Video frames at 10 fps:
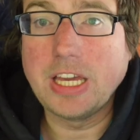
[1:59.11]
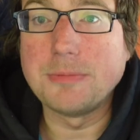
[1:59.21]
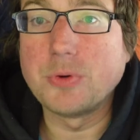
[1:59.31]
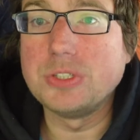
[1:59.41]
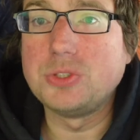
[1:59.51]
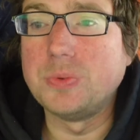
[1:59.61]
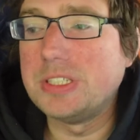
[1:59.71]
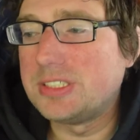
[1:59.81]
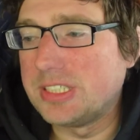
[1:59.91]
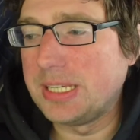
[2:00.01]
and I'm going to
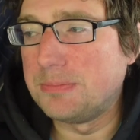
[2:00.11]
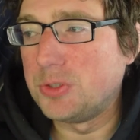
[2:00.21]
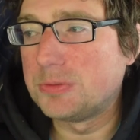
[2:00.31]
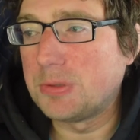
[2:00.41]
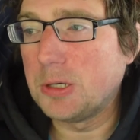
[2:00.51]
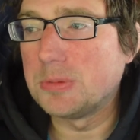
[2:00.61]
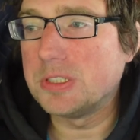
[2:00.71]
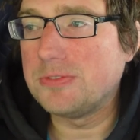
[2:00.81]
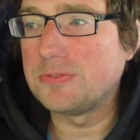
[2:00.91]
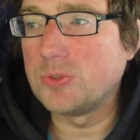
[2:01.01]
rent a booth
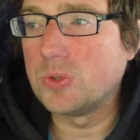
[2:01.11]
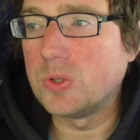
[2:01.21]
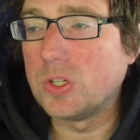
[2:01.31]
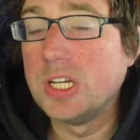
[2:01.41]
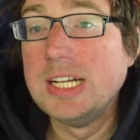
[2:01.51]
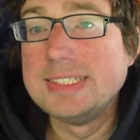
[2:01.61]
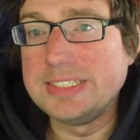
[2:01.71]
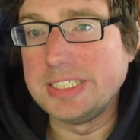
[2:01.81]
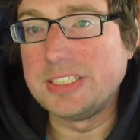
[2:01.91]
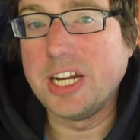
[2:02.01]
probably for
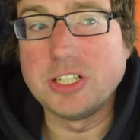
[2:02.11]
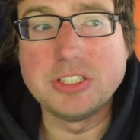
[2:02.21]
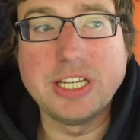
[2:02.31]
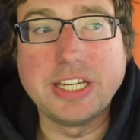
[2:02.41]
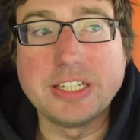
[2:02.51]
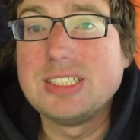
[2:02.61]
the entire day.